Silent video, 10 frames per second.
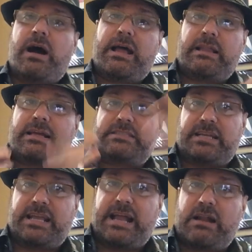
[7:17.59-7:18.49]
I
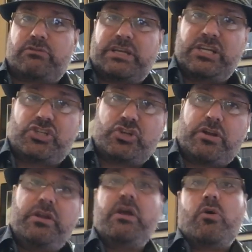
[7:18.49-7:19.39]
don't think he
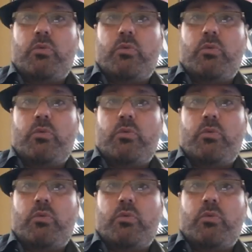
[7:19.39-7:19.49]
should,